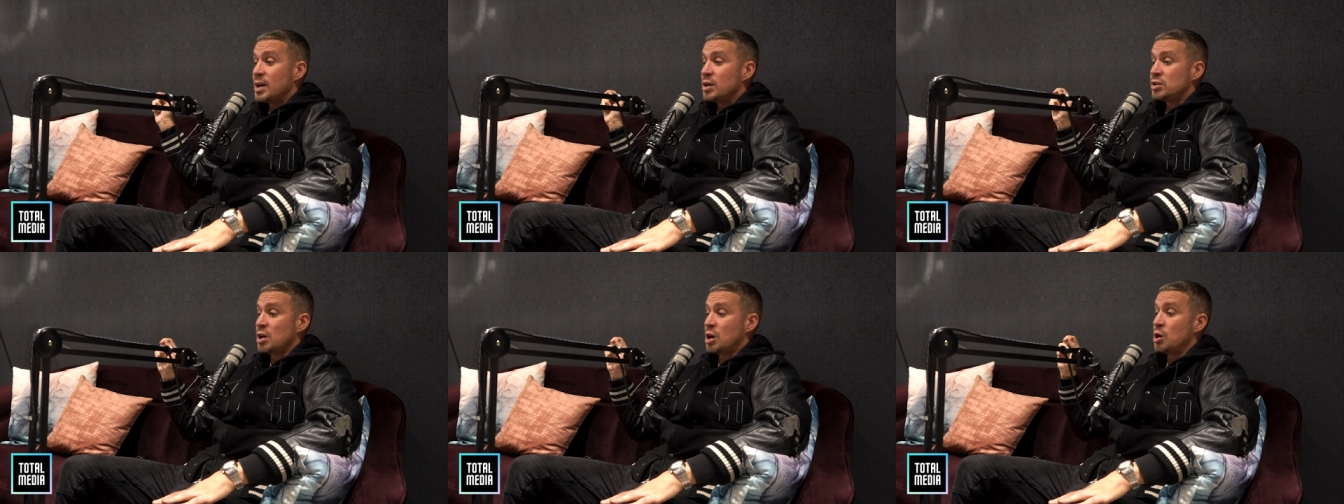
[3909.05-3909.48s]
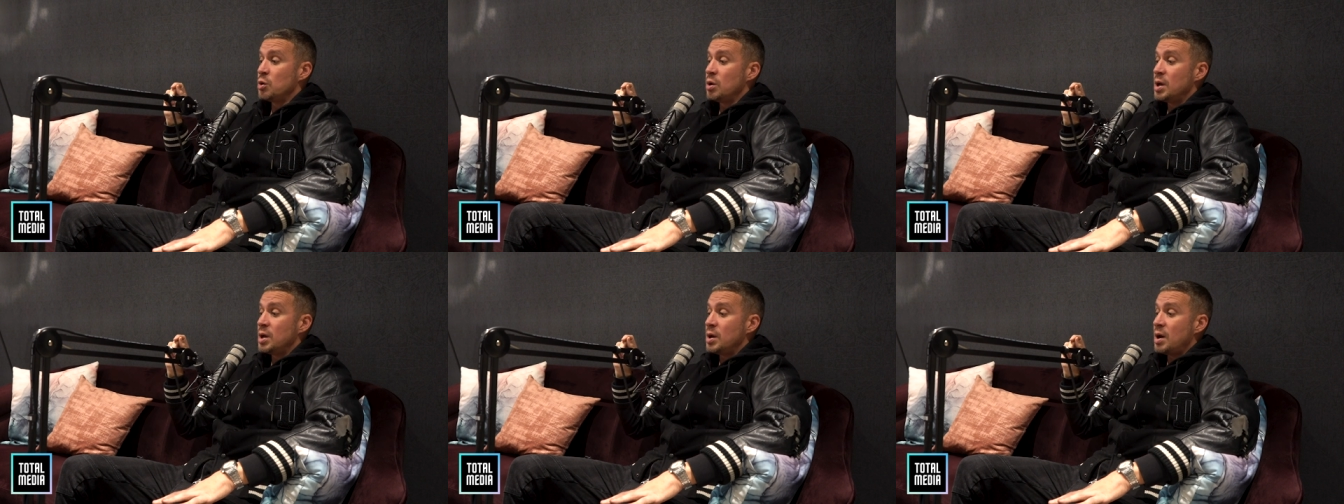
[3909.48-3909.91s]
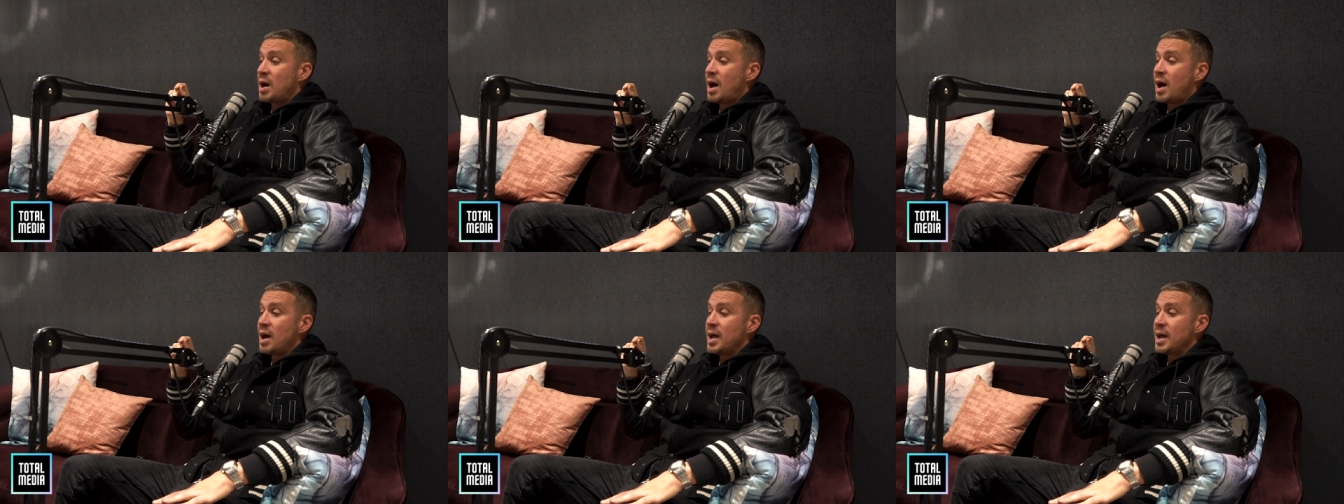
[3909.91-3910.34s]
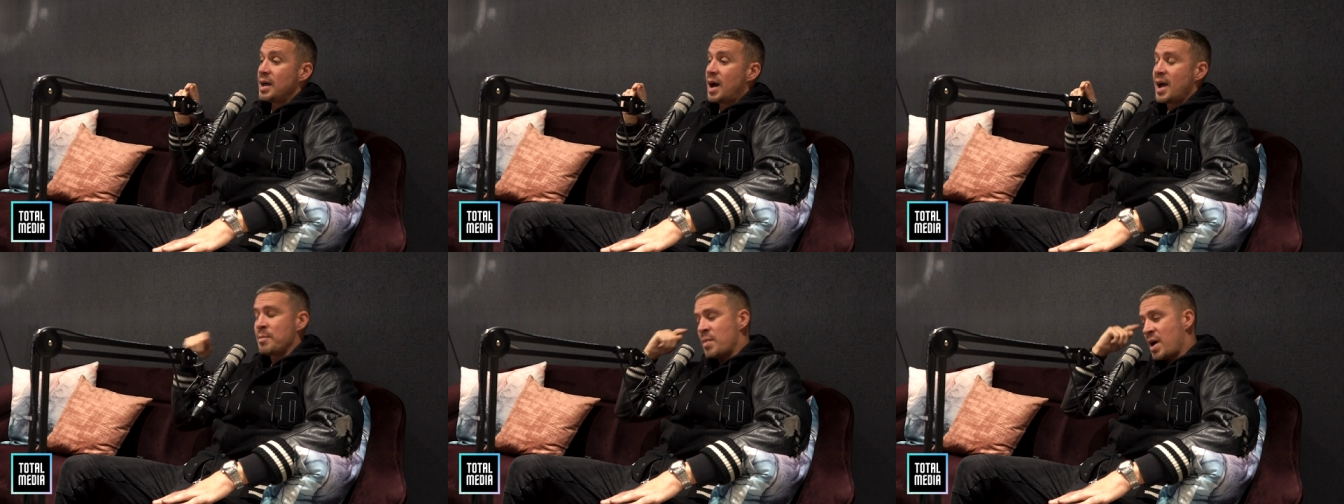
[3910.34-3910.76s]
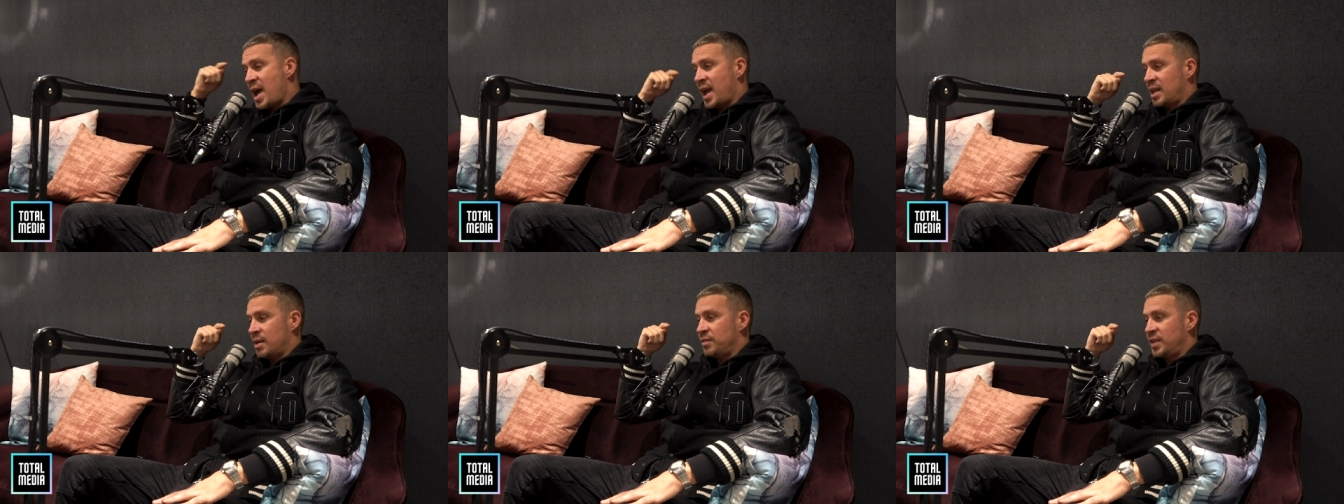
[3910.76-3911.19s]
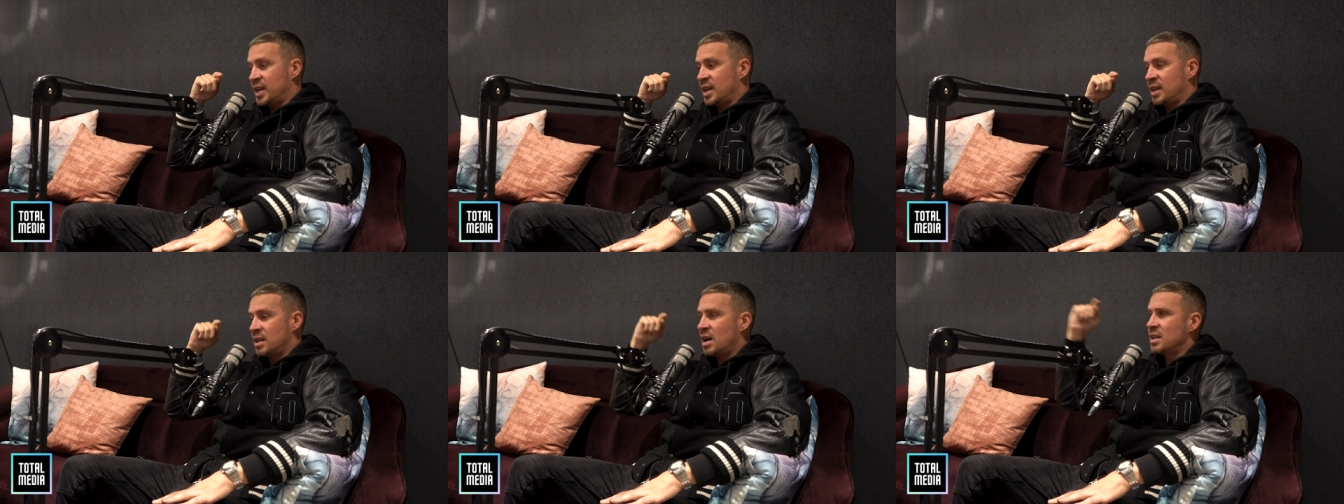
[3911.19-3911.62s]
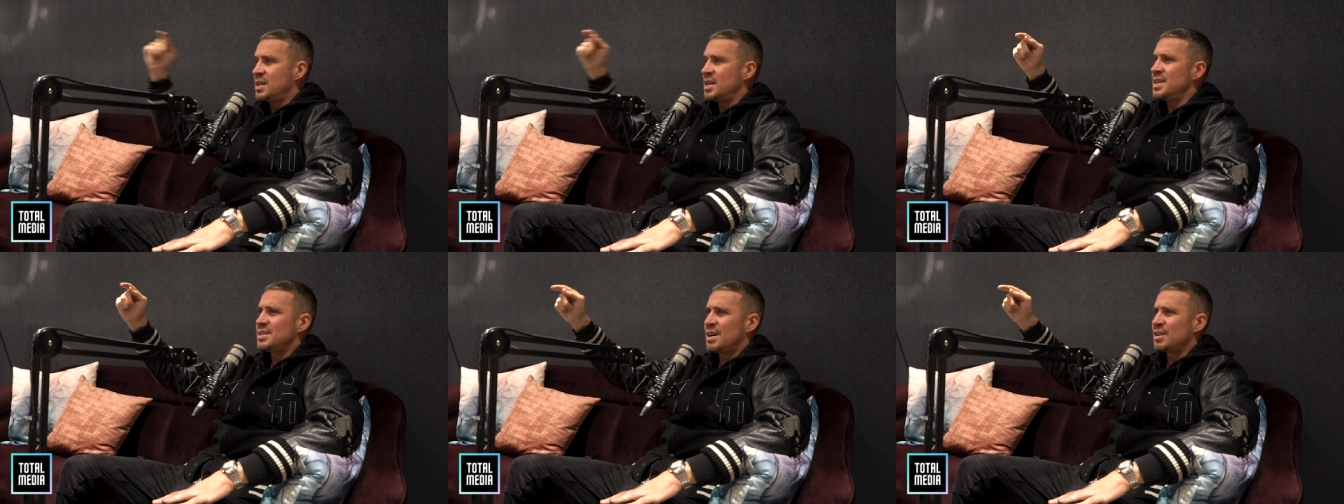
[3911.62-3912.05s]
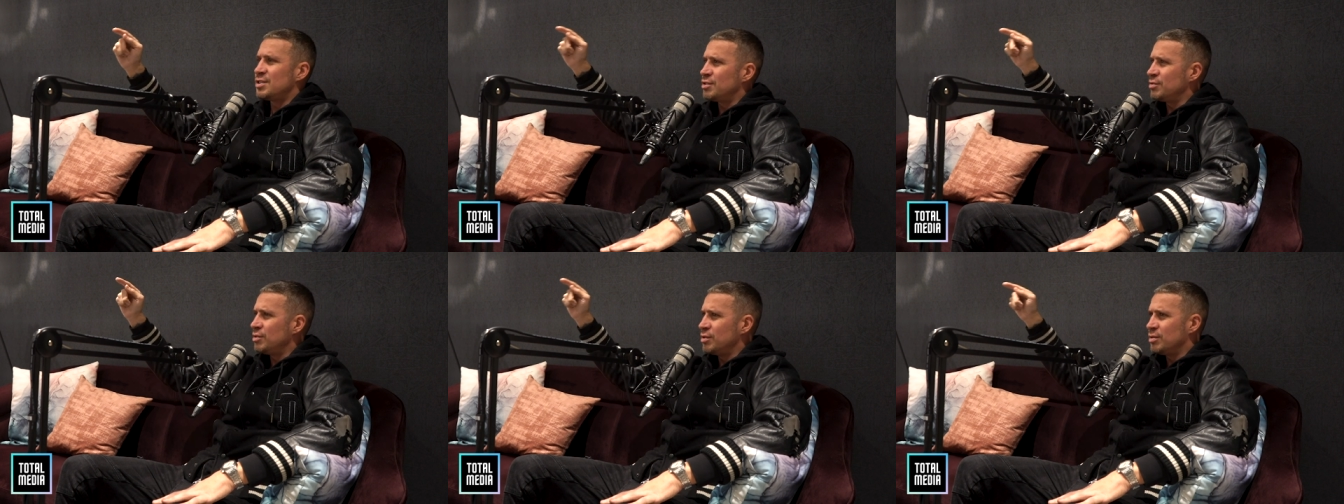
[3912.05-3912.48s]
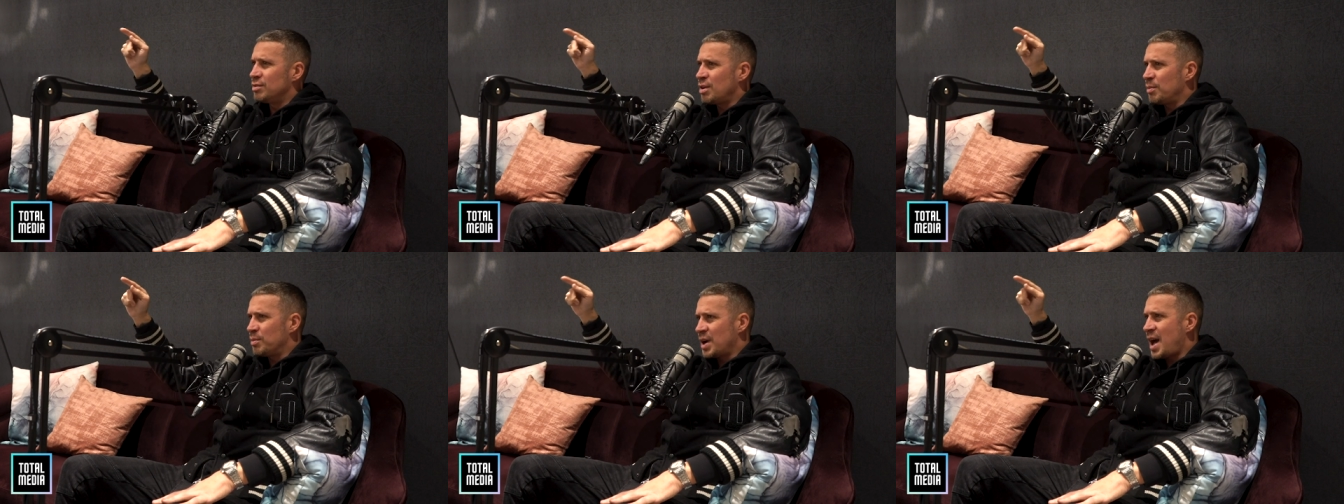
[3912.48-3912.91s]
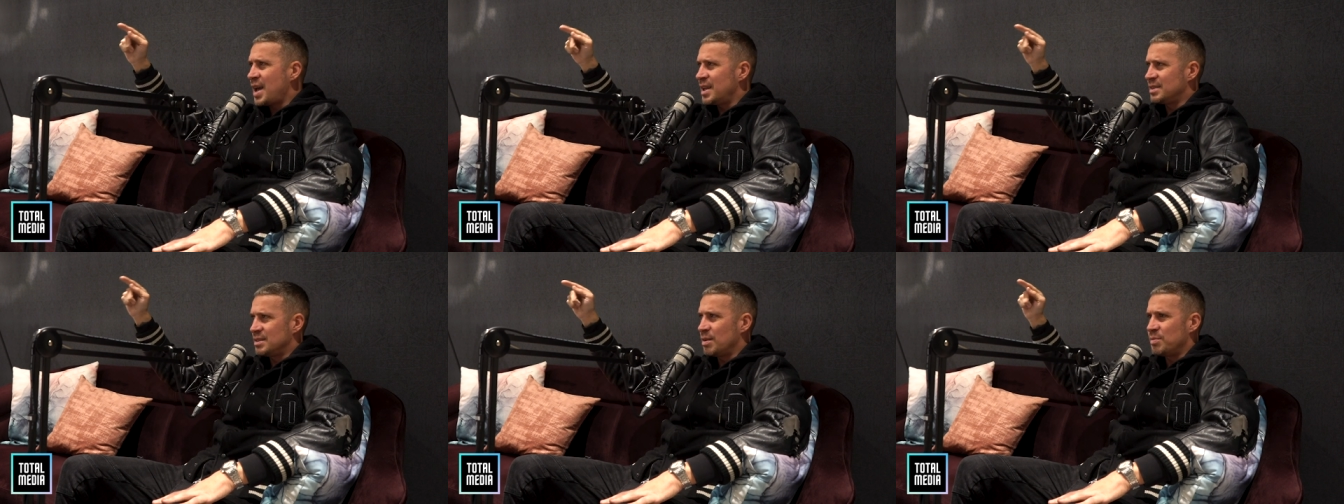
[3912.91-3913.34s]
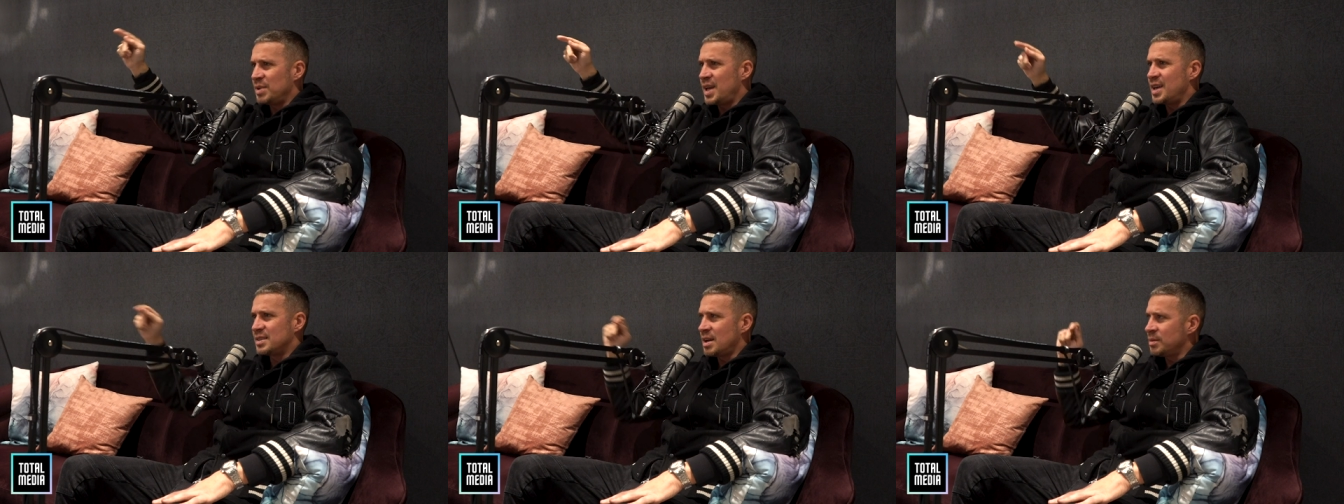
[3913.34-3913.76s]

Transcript: So in my head, I'm thinking, nah, these are shrewd top guys, top players.